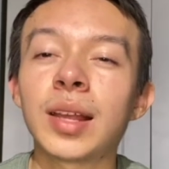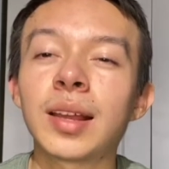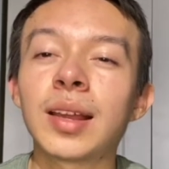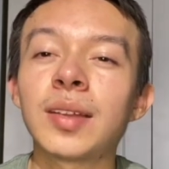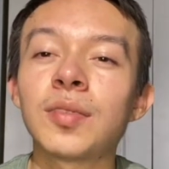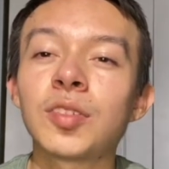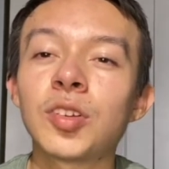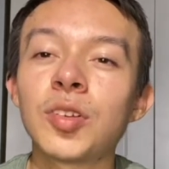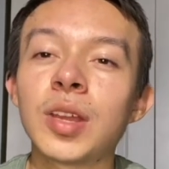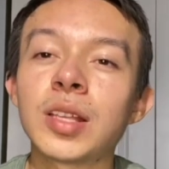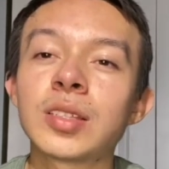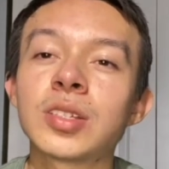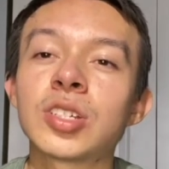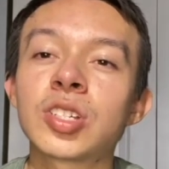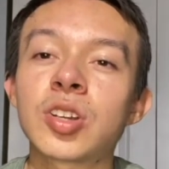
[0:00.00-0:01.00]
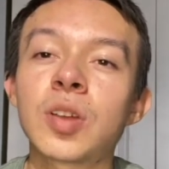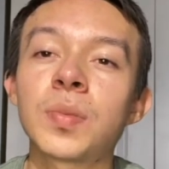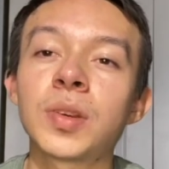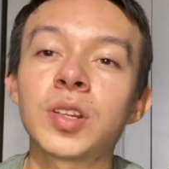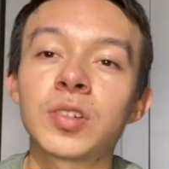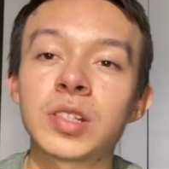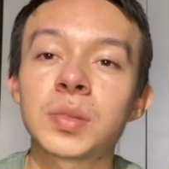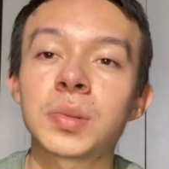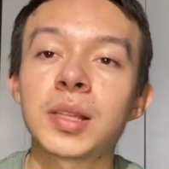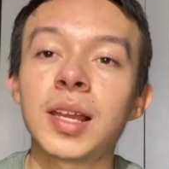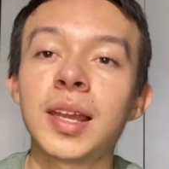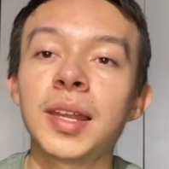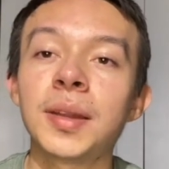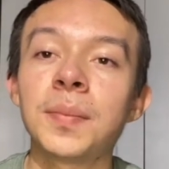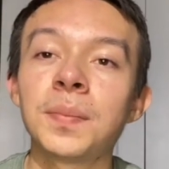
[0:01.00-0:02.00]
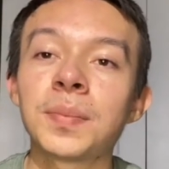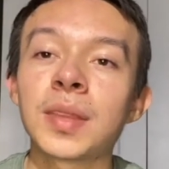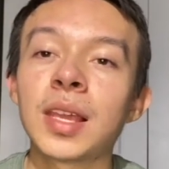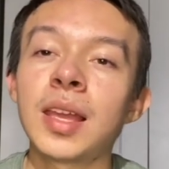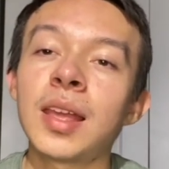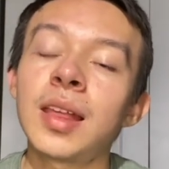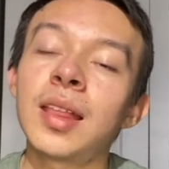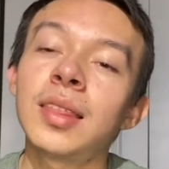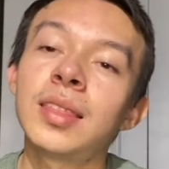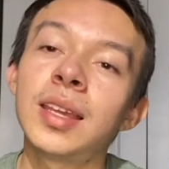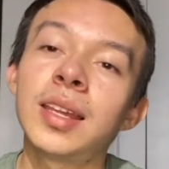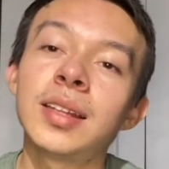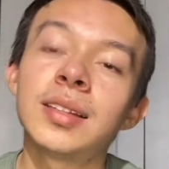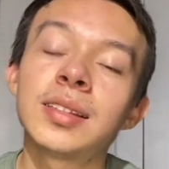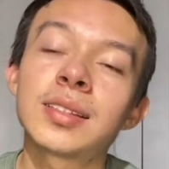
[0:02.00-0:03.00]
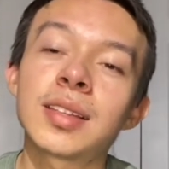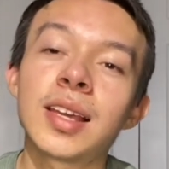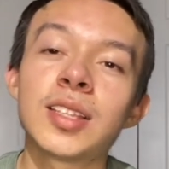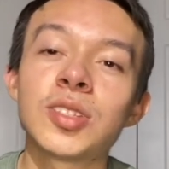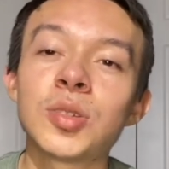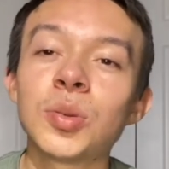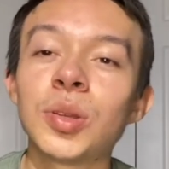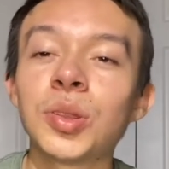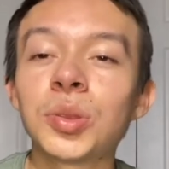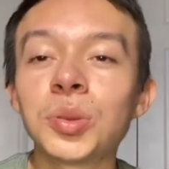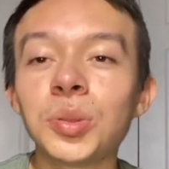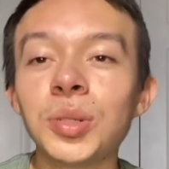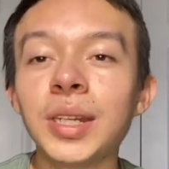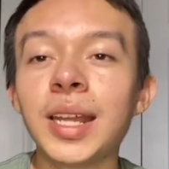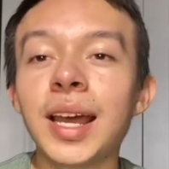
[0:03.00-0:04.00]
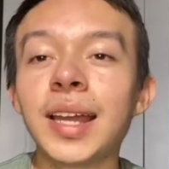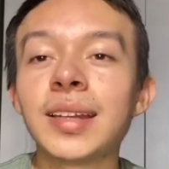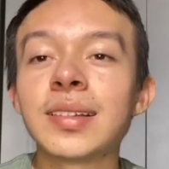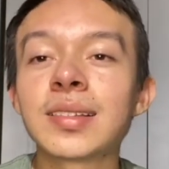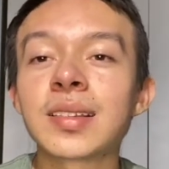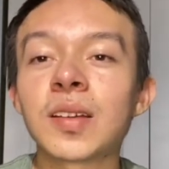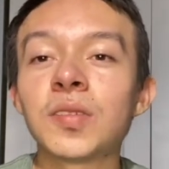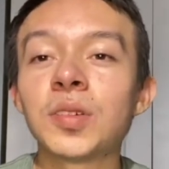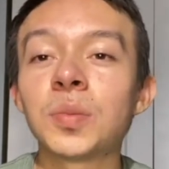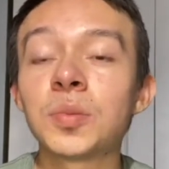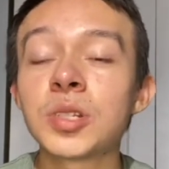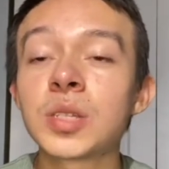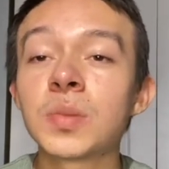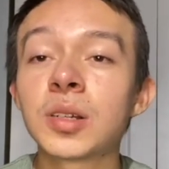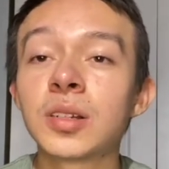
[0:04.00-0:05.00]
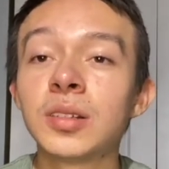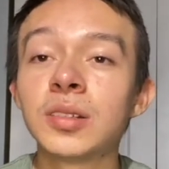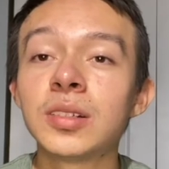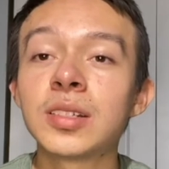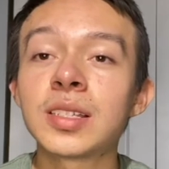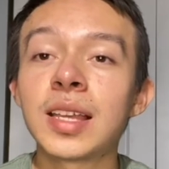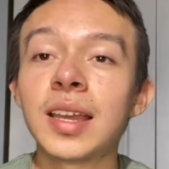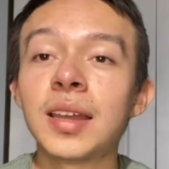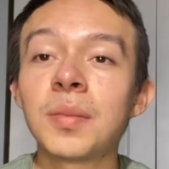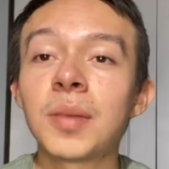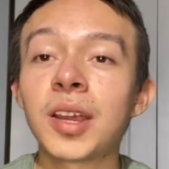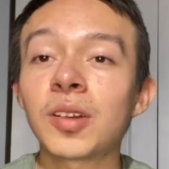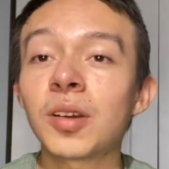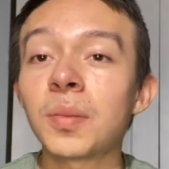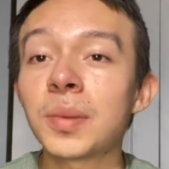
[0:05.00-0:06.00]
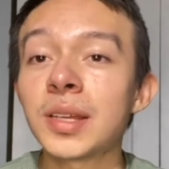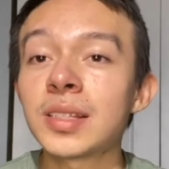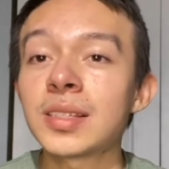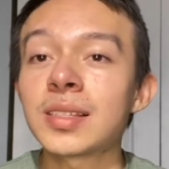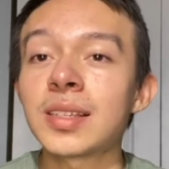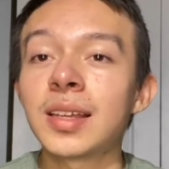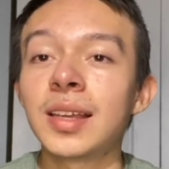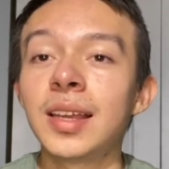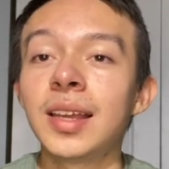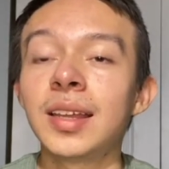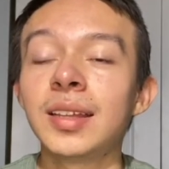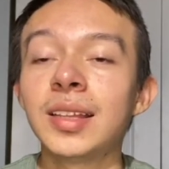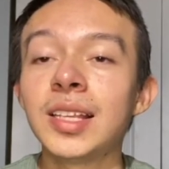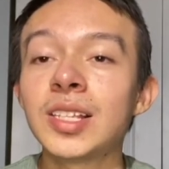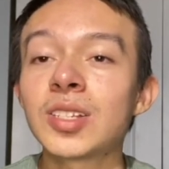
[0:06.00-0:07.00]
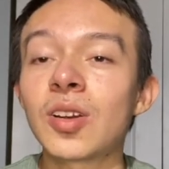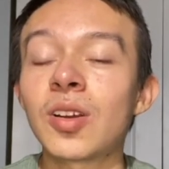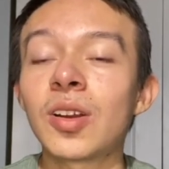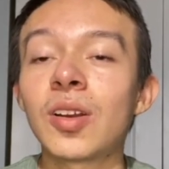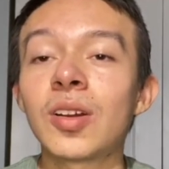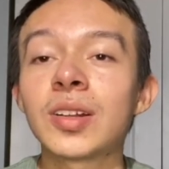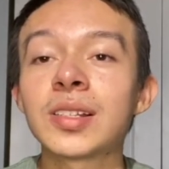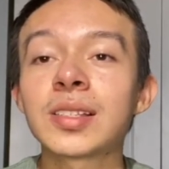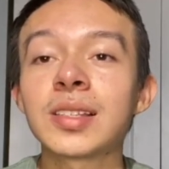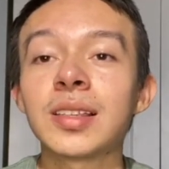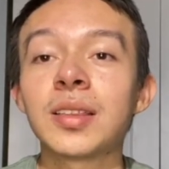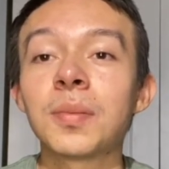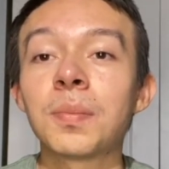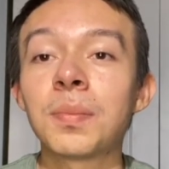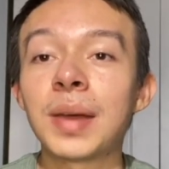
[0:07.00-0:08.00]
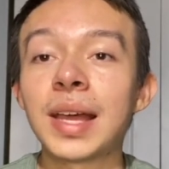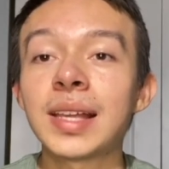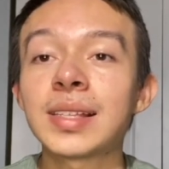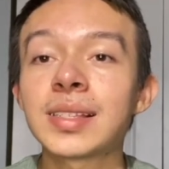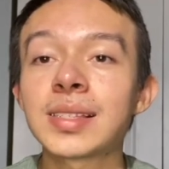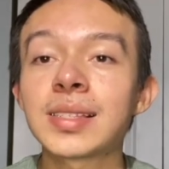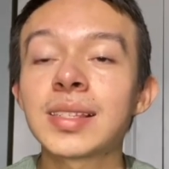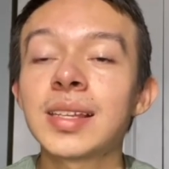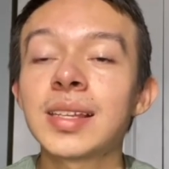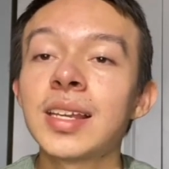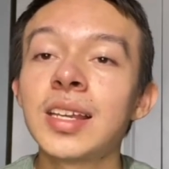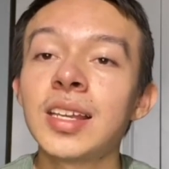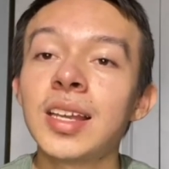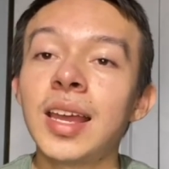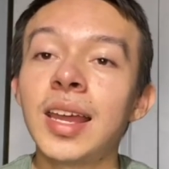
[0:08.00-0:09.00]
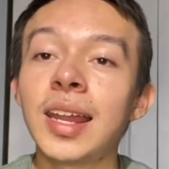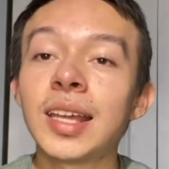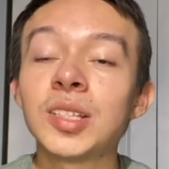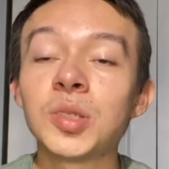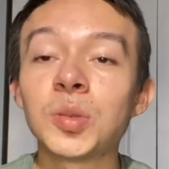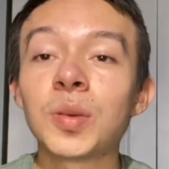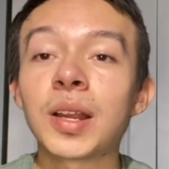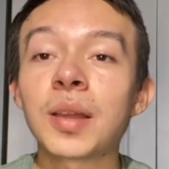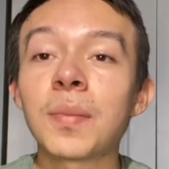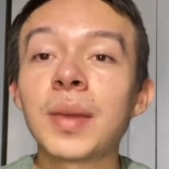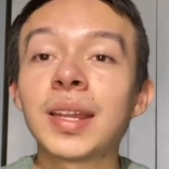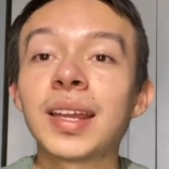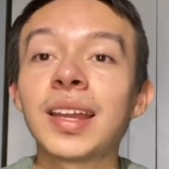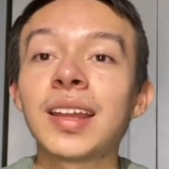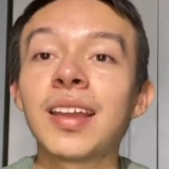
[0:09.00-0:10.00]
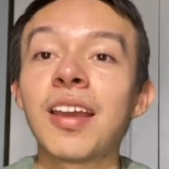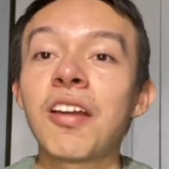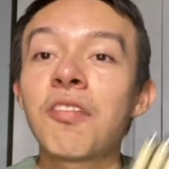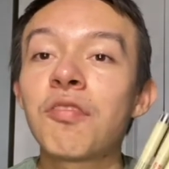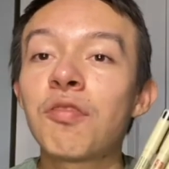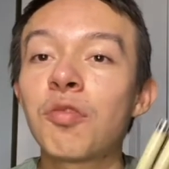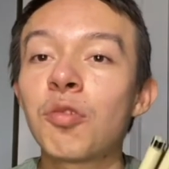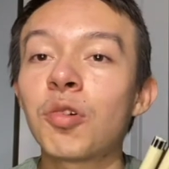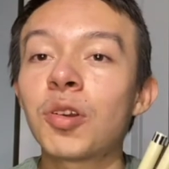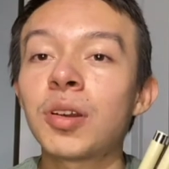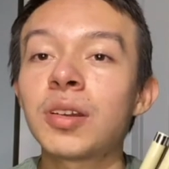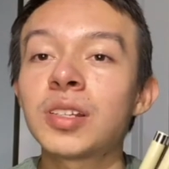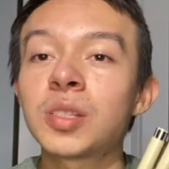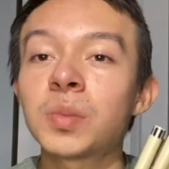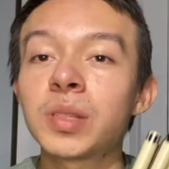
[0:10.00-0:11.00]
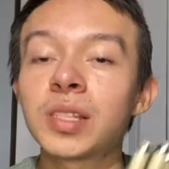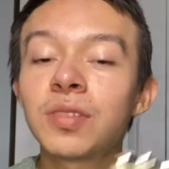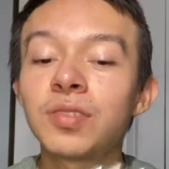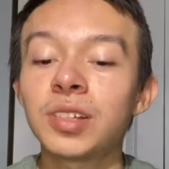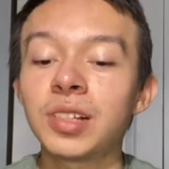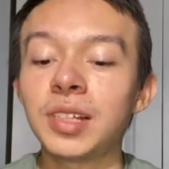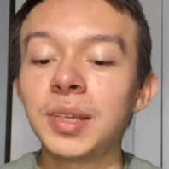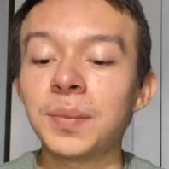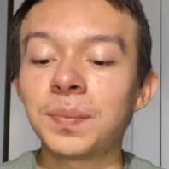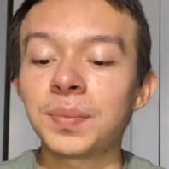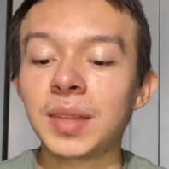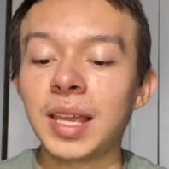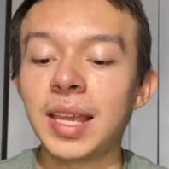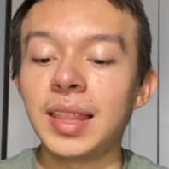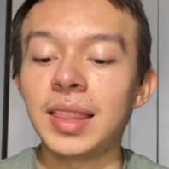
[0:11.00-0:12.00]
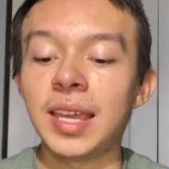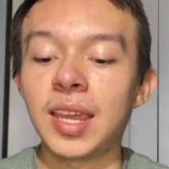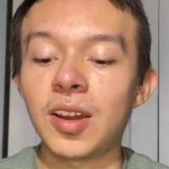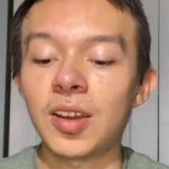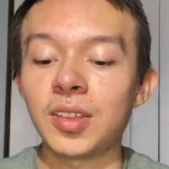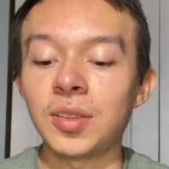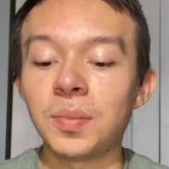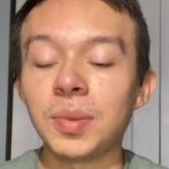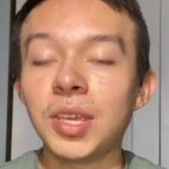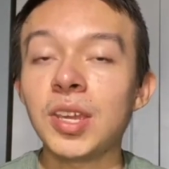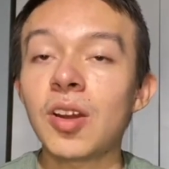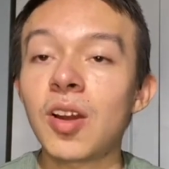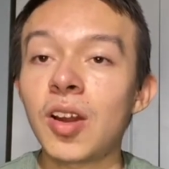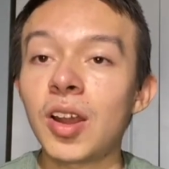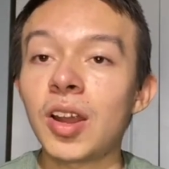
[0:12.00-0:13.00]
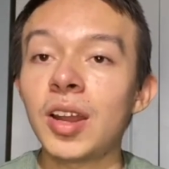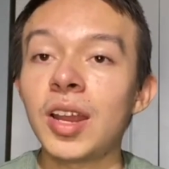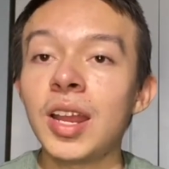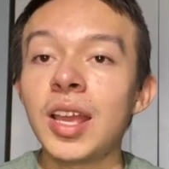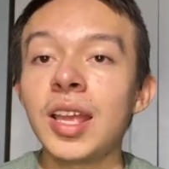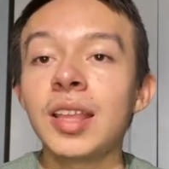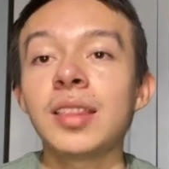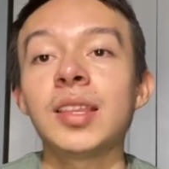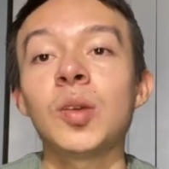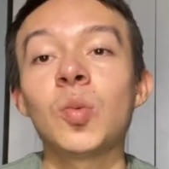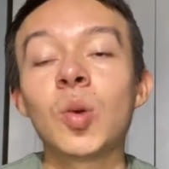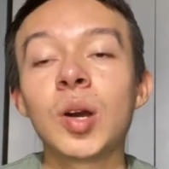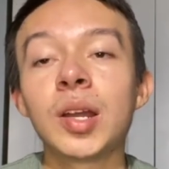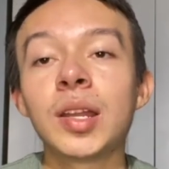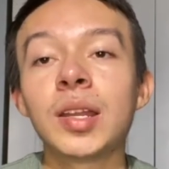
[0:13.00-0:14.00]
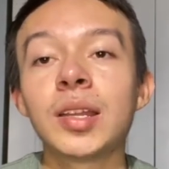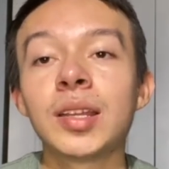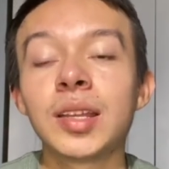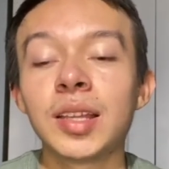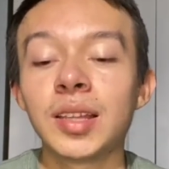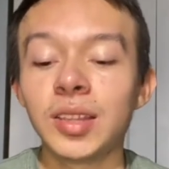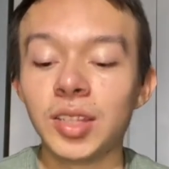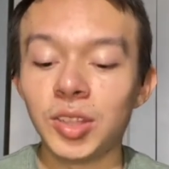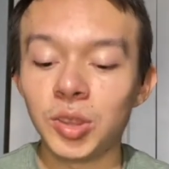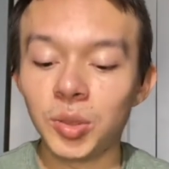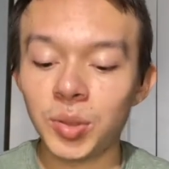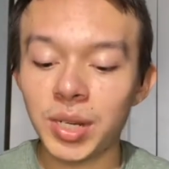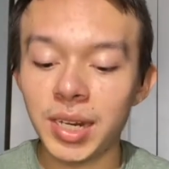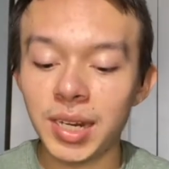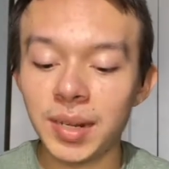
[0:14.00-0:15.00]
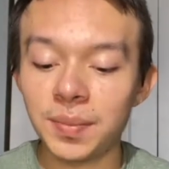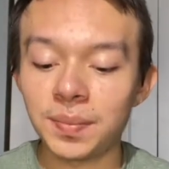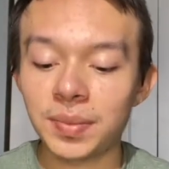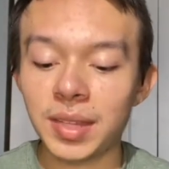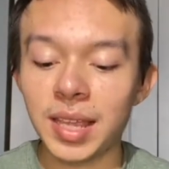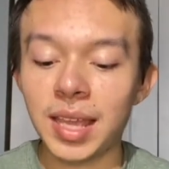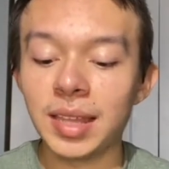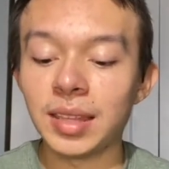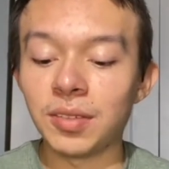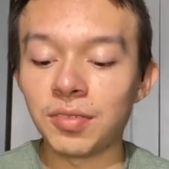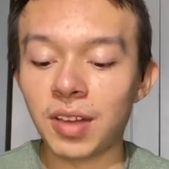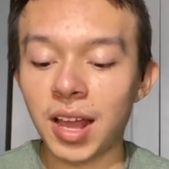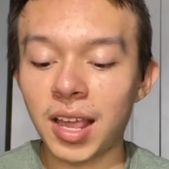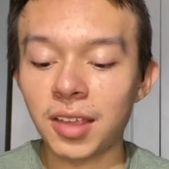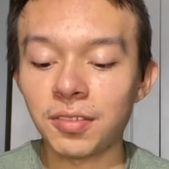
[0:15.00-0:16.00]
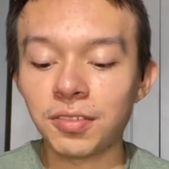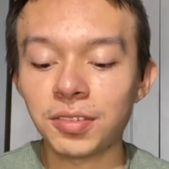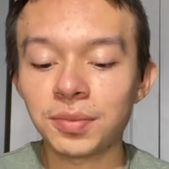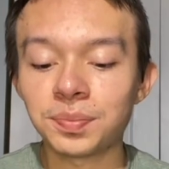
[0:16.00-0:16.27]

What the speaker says: kind of creates a sharp and crisp line. Then in design 2 and 3, I discovered Prismacolors and Micron pens, and these are honestly the best. And I do recommend getting 4 specifically, and they are the BR, the 1, the 3, and the 5.